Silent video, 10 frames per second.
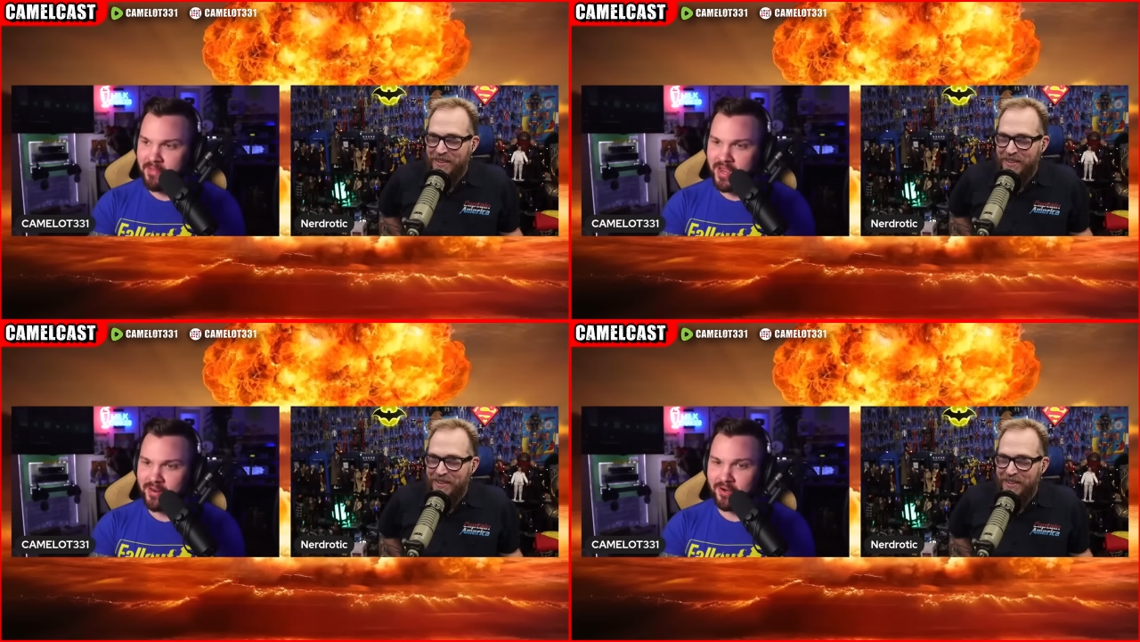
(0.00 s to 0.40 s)

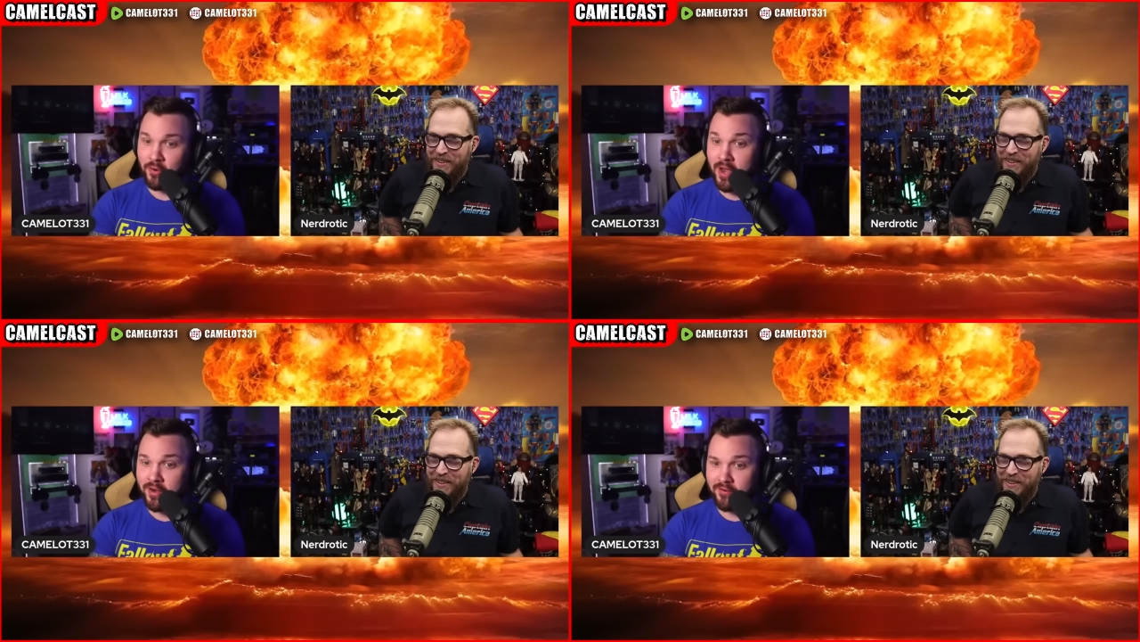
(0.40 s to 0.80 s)
Speaker 1: made a
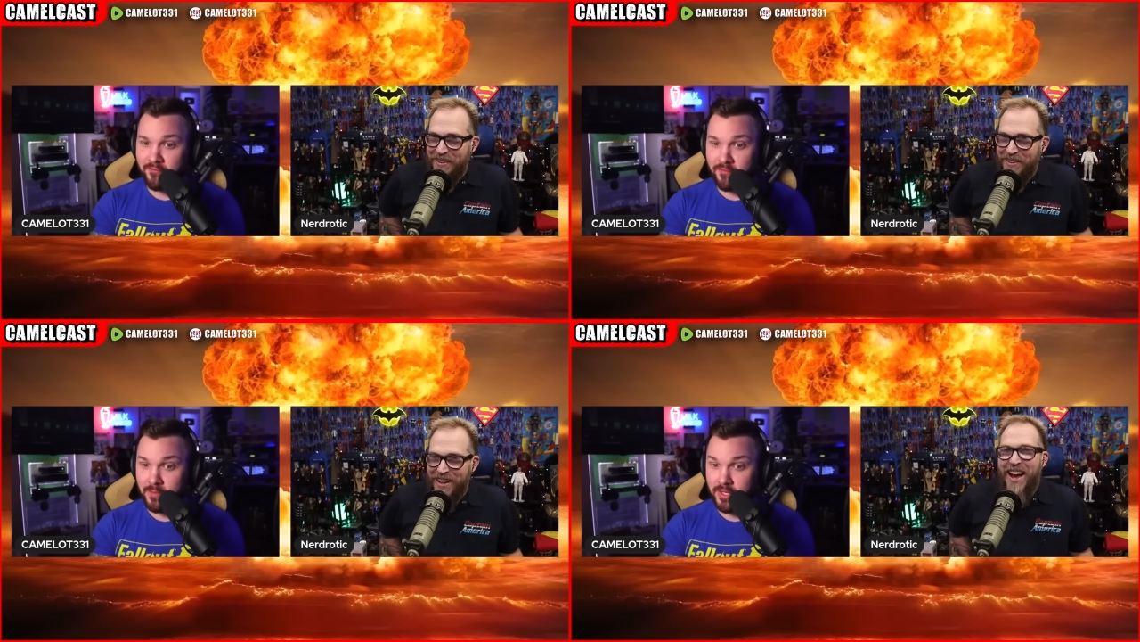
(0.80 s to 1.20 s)
Grindr
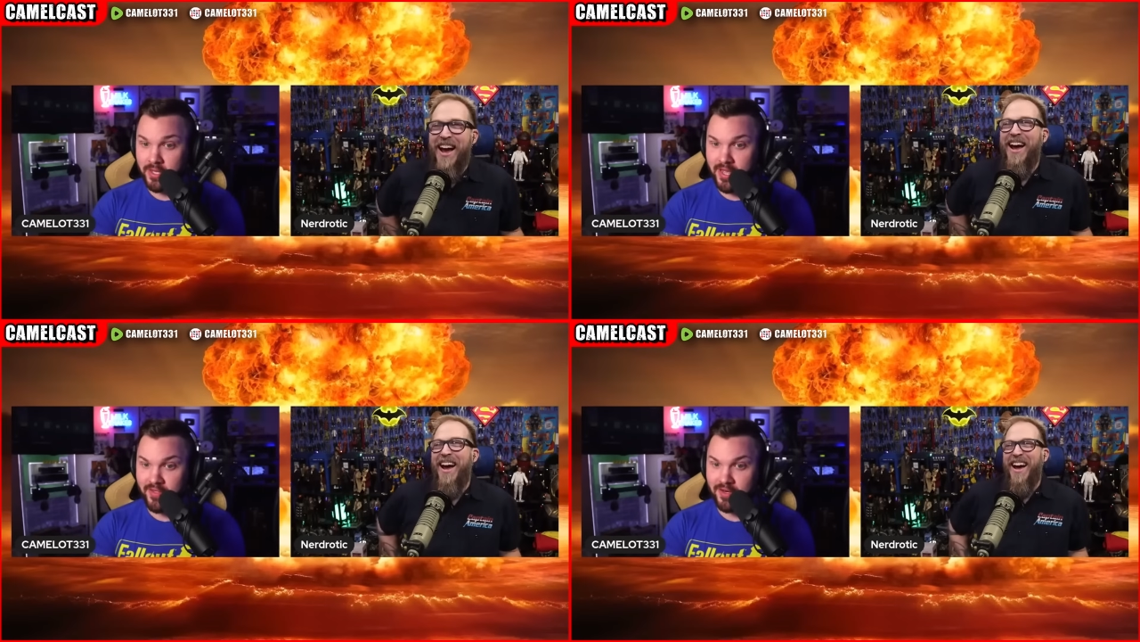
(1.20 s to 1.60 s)
for me,
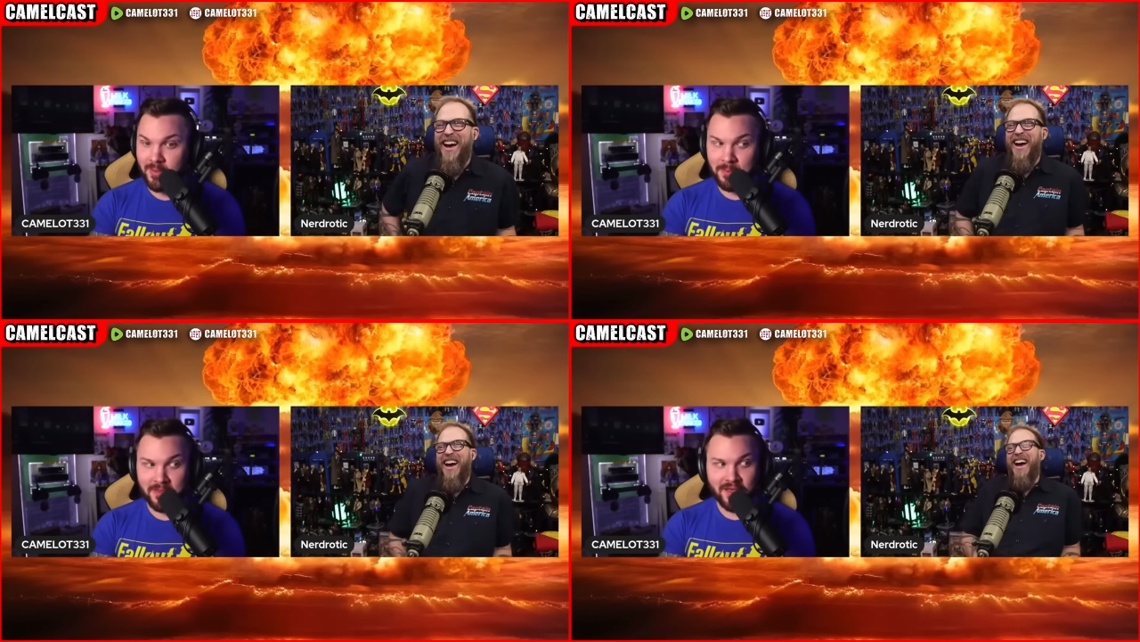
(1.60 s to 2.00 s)
and then
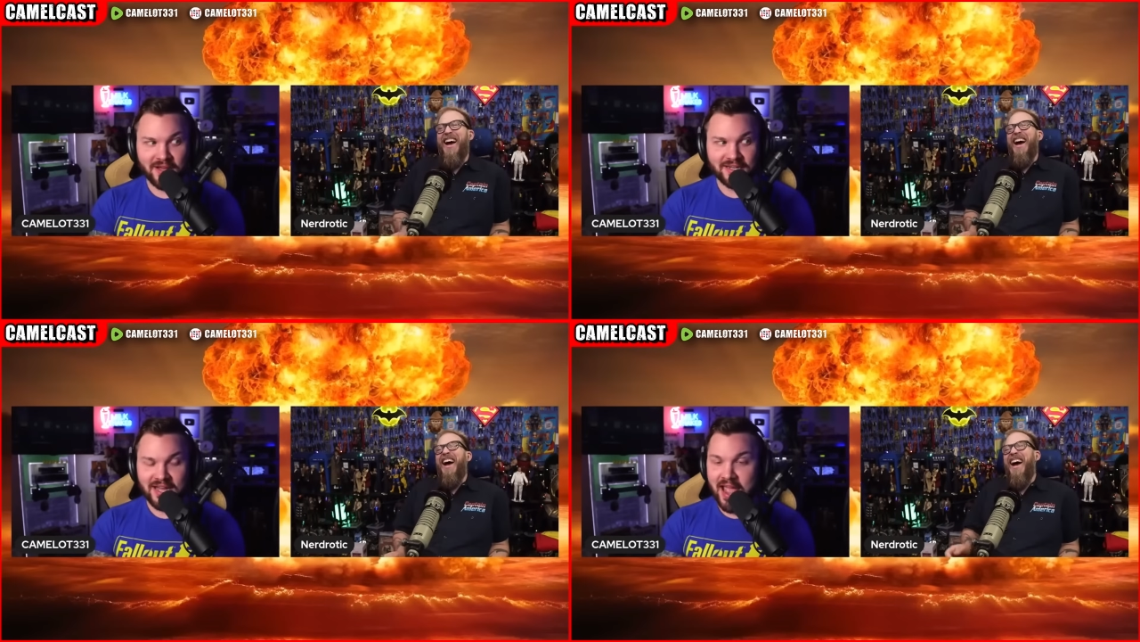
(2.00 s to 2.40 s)

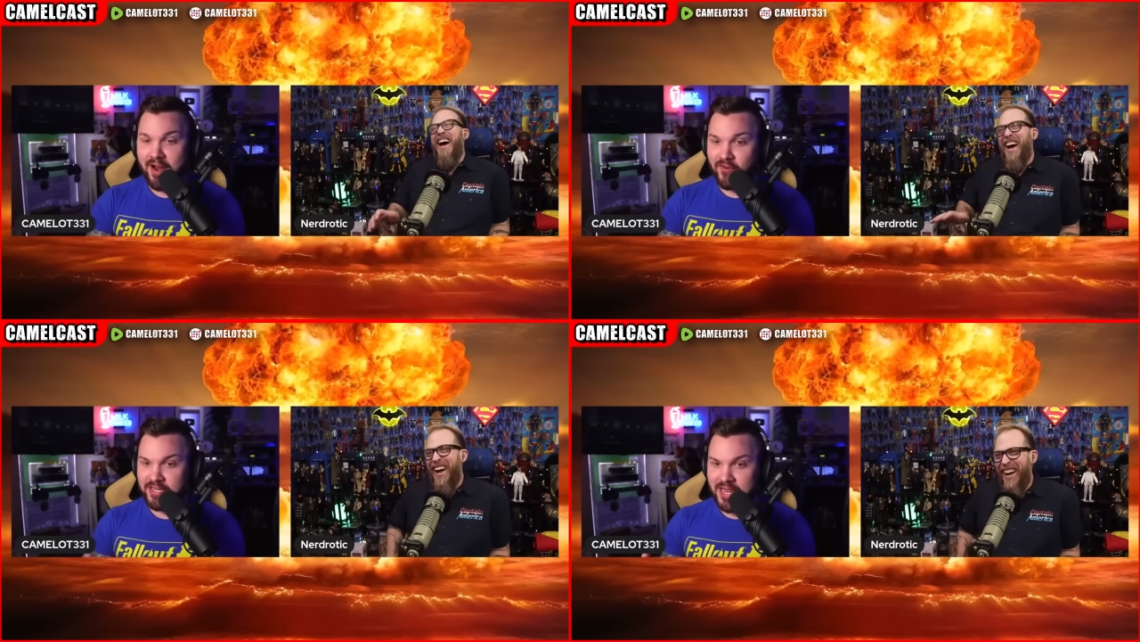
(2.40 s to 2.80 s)
every